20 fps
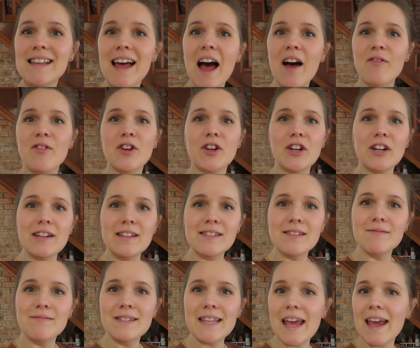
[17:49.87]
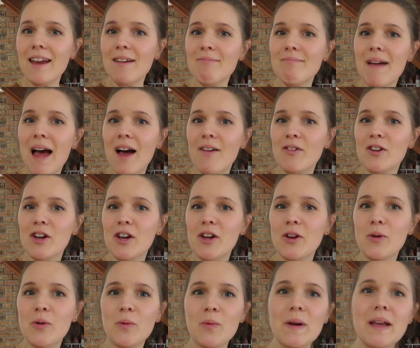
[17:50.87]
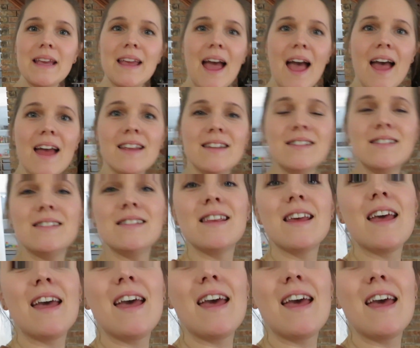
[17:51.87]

Have a good day. Have a good weekend.